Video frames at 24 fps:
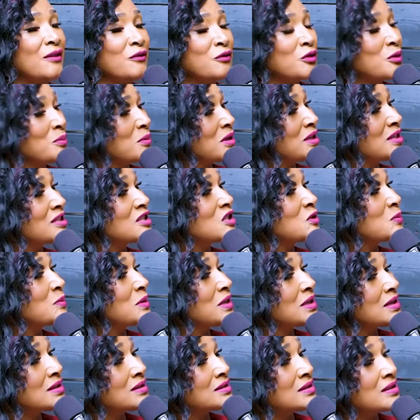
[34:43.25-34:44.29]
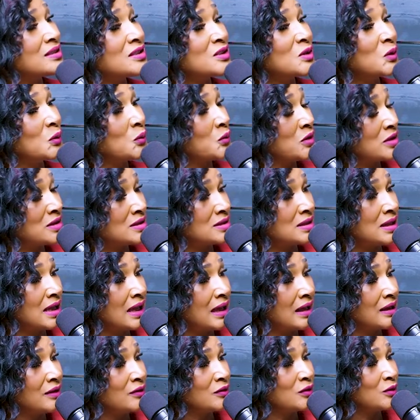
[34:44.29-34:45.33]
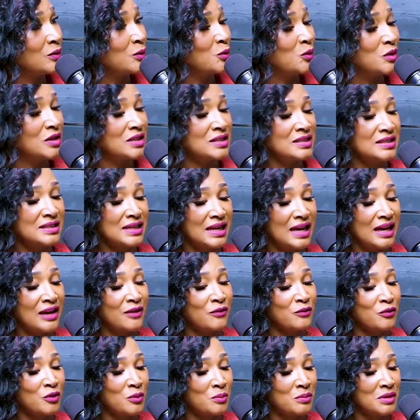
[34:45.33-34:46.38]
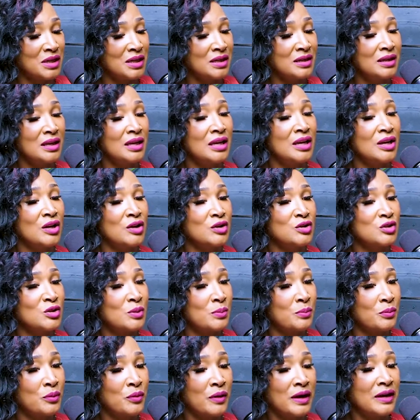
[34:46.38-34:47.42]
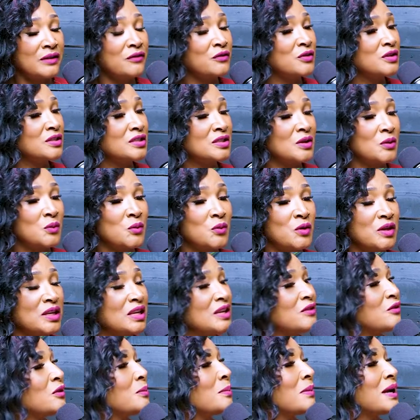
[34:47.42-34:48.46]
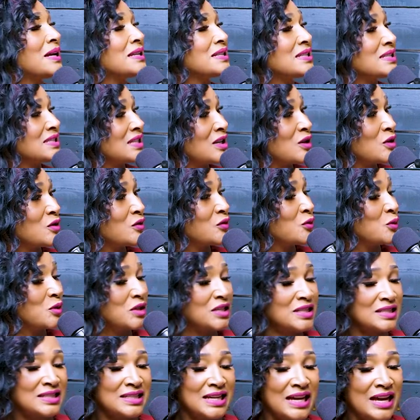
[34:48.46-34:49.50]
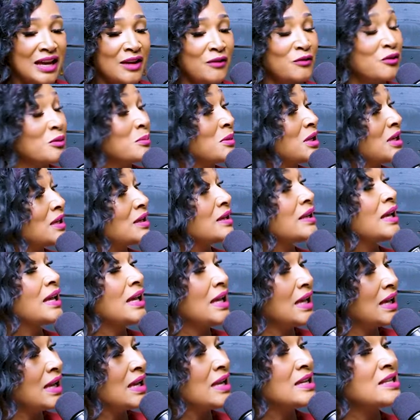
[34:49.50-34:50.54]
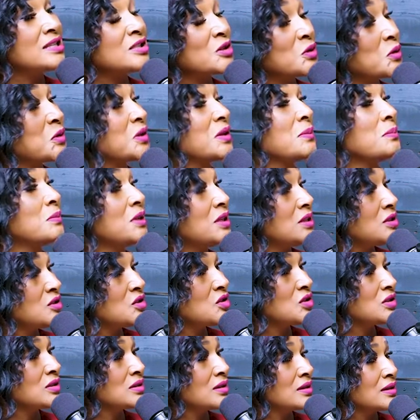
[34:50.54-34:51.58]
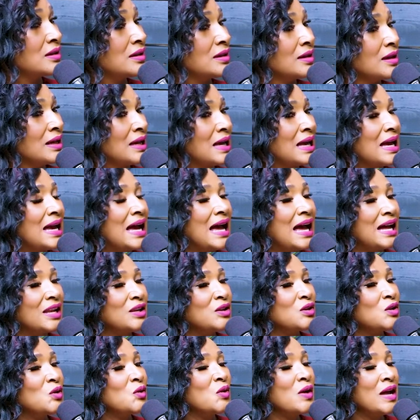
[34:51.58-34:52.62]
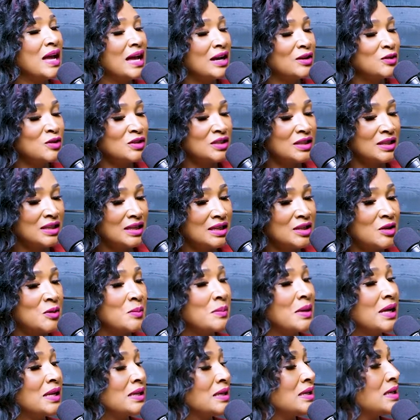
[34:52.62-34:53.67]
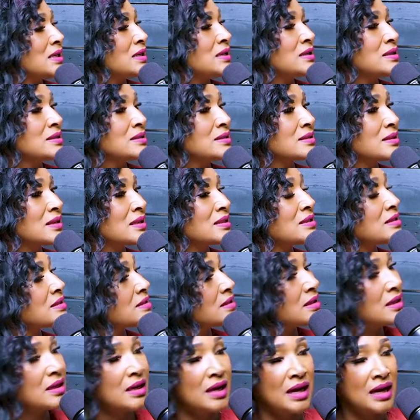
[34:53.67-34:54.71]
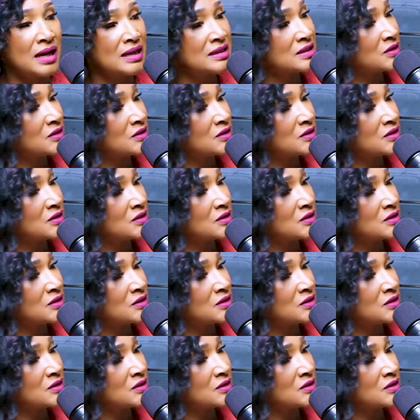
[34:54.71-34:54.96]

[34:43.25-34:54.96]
for me to speak into someone's life, when it's time for me to pray for someone, even myself, when it's time for me to lay hands on Camish. I know how to get on my knees and seek God's